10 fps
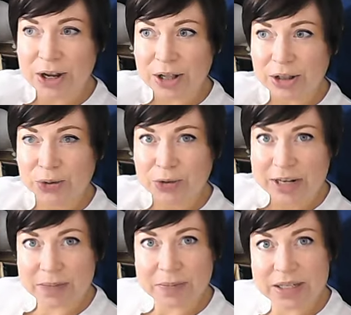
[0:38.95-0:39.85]
little
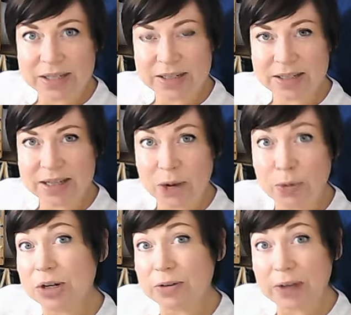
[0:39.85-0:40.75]
writing pieces that I
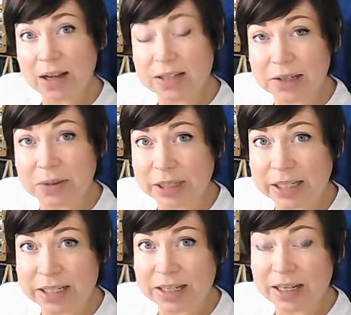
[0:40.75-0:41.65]
wouldn't have had
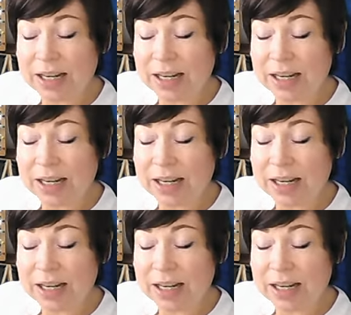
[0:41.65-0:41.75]
otherwise,